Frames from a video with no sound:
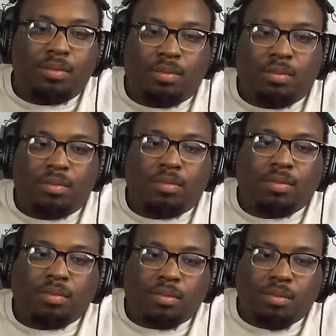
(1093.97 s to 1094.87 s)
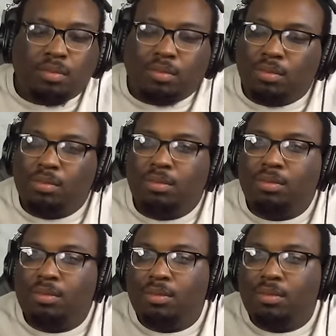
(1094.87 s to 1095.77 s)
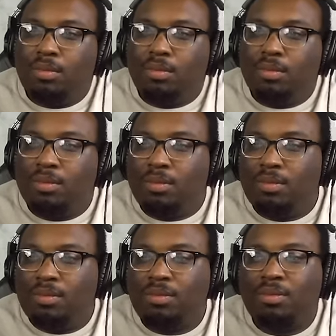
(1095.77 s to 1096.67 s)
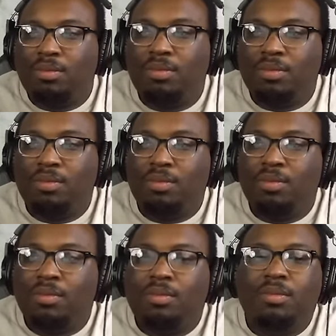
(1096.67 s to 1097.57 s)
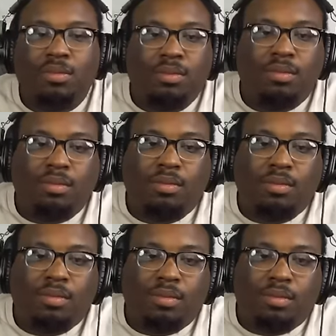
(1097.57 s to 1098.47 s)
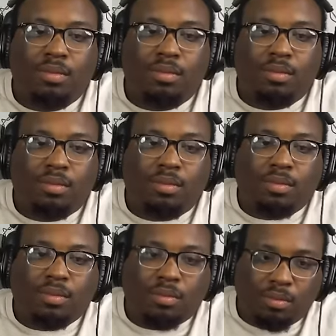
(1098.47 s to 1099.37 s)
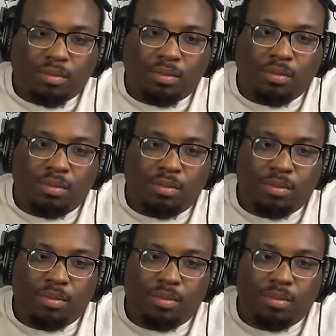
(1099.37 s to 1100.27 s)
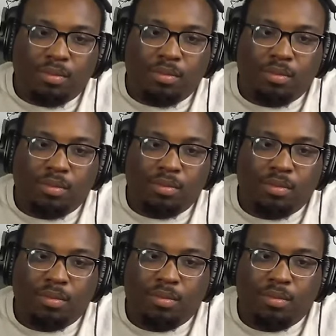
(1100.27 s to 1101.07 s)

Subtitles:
(not speaking)